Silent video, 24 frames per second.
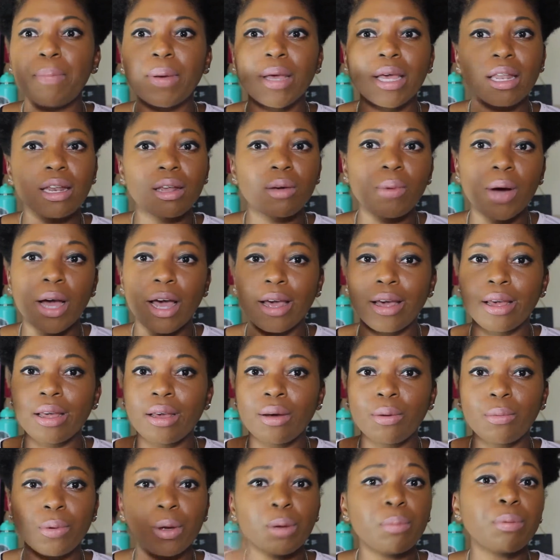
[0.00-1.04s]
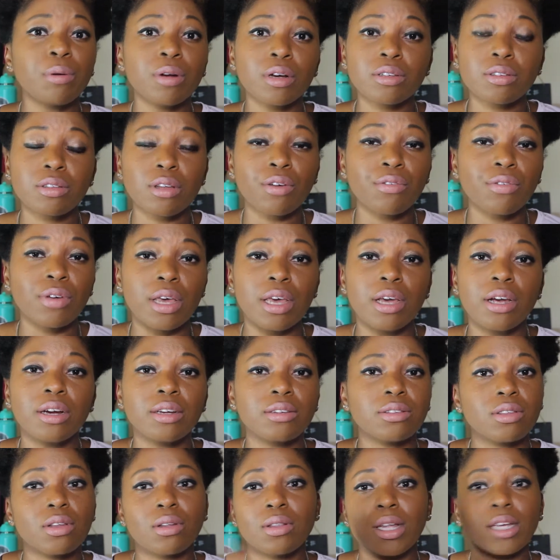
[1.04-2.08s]
But anyway, we Brooks over here,
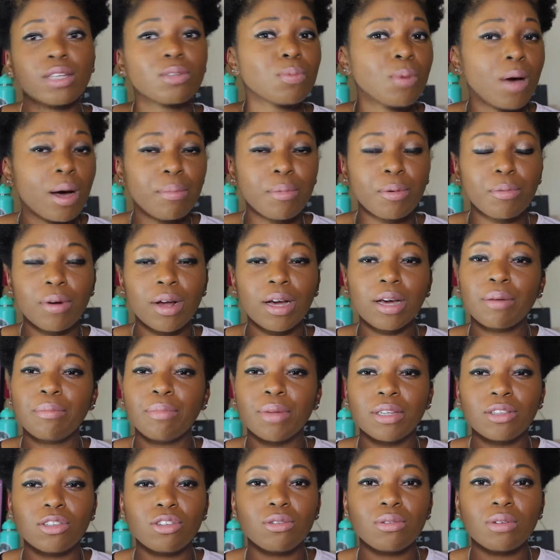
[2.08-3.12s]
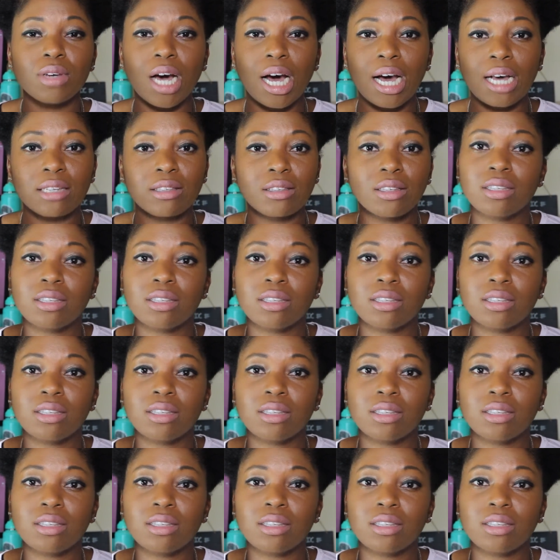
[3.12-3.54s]
so that's what I'm gonna recommend to you guys,